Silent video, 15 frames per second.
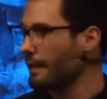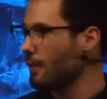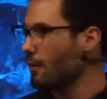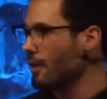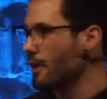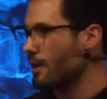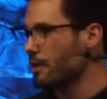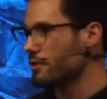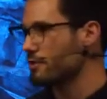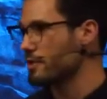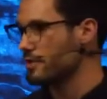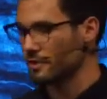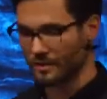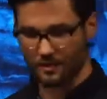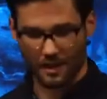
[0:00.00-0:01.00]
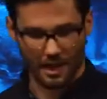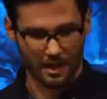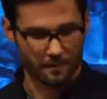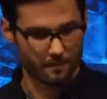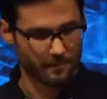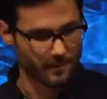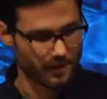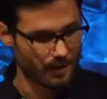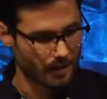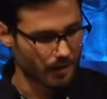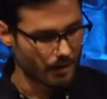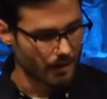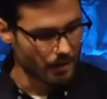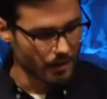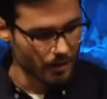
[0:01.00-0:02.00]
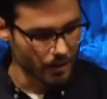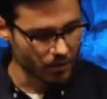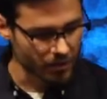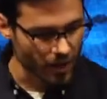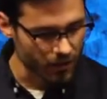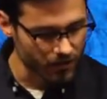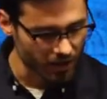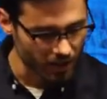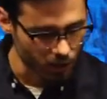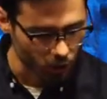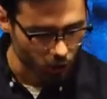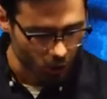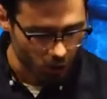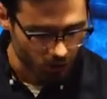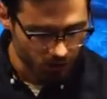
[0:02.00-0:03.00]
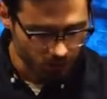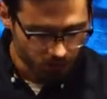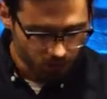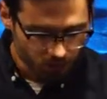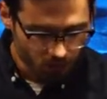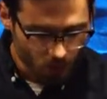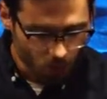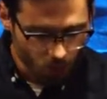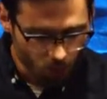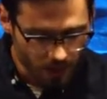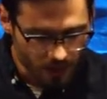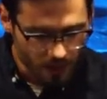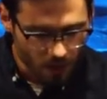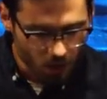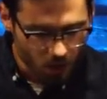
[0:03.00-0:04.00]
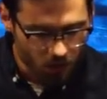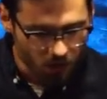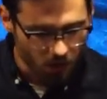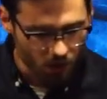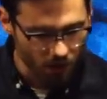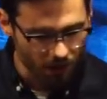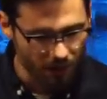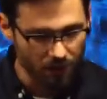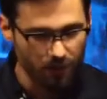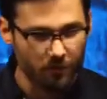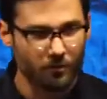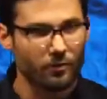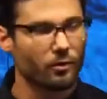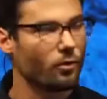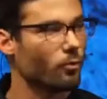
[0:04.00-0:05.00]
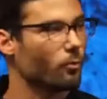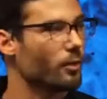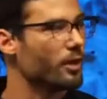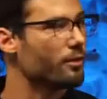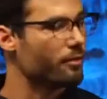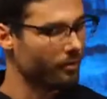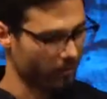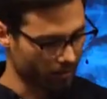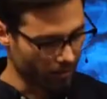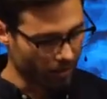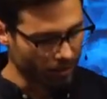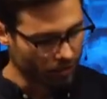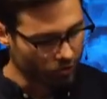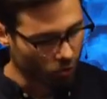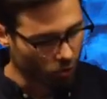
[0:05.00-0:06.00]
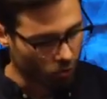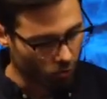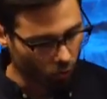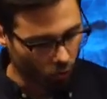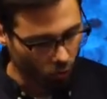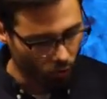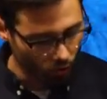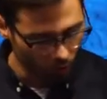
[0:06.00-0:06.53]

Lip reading: What is Jesus saying? Here's how I said it in your notes. We are to live with an eternal